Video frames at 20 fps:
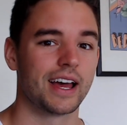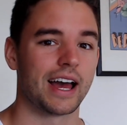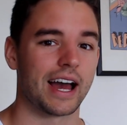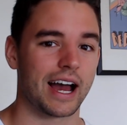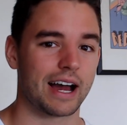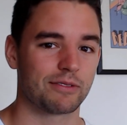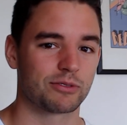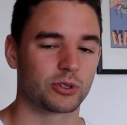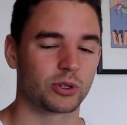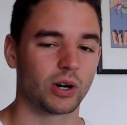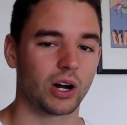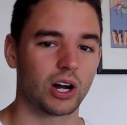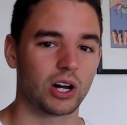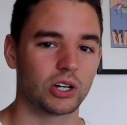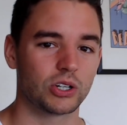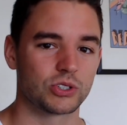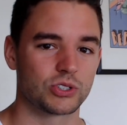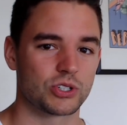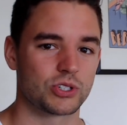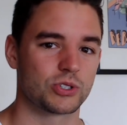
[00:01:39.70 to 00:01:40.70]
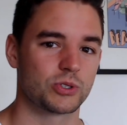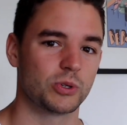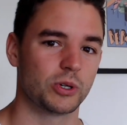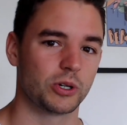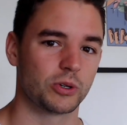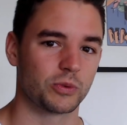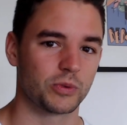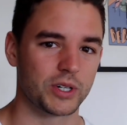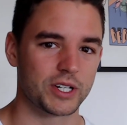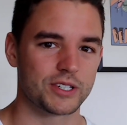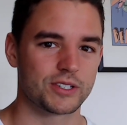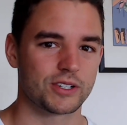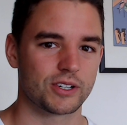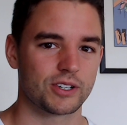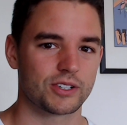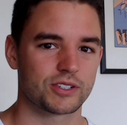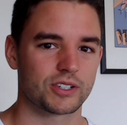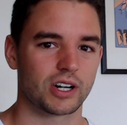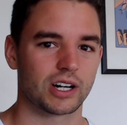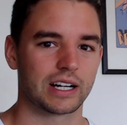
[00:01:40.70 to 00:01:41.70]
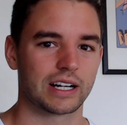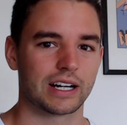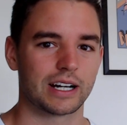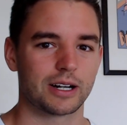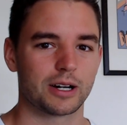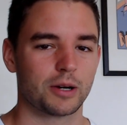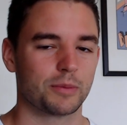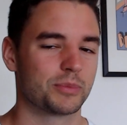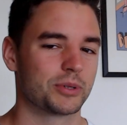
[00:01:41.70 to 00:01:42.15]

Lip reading: after all, just doing research on a